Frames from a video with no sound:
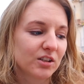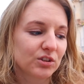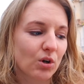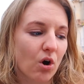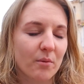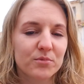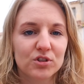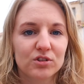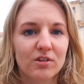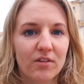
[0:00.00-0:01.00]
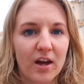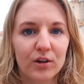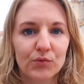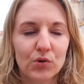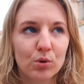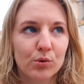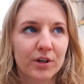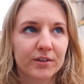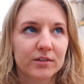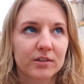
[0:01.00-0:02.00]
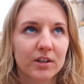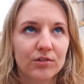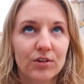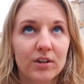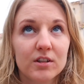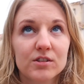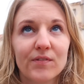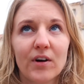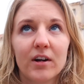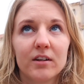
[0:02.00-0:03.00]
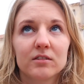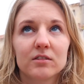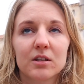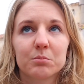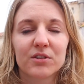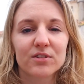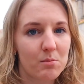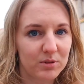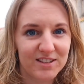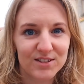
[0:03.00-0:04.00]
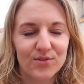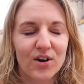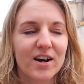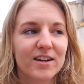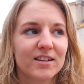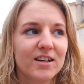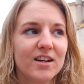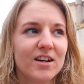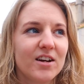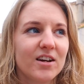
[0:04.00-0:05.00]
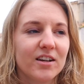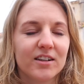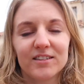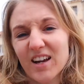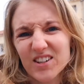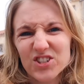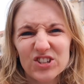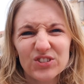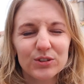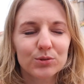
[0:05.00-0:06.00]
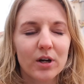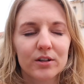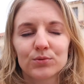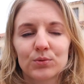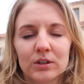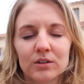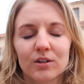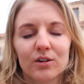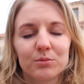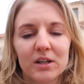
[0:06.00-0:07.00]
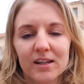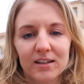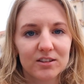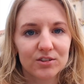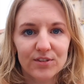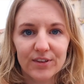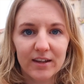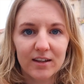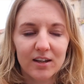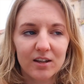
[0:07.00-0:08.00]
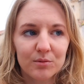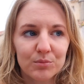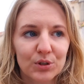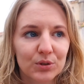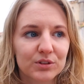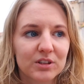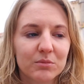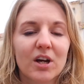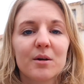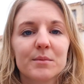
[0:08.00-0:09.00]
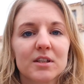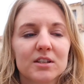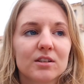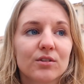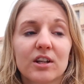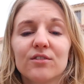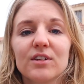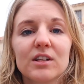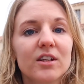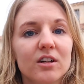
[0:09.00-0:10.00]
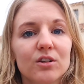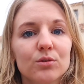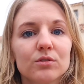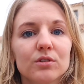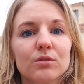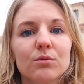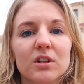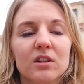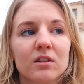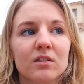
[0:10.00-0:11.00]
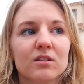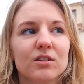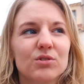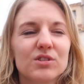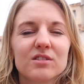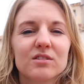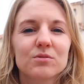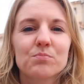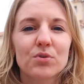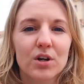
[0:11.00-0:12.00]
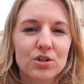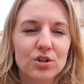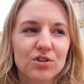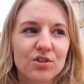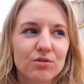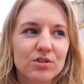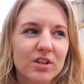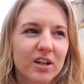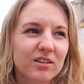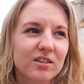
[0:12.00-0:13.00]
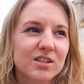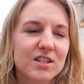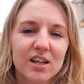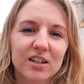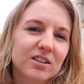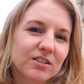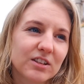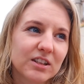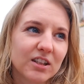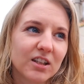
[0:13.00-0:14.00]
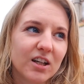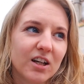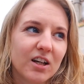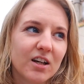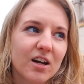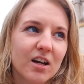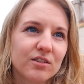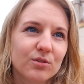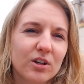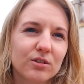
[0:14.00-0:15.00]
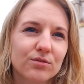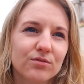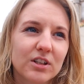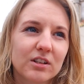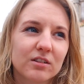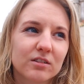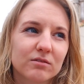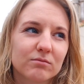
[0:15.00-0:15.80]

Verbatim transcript: So I'm just thankful that everything is fine, that my family is fine, and yeah, I just try to kind of work on my negative thinking because sometimes I still can feel down when there is this pressure and there is like this negativity, and you kind of feel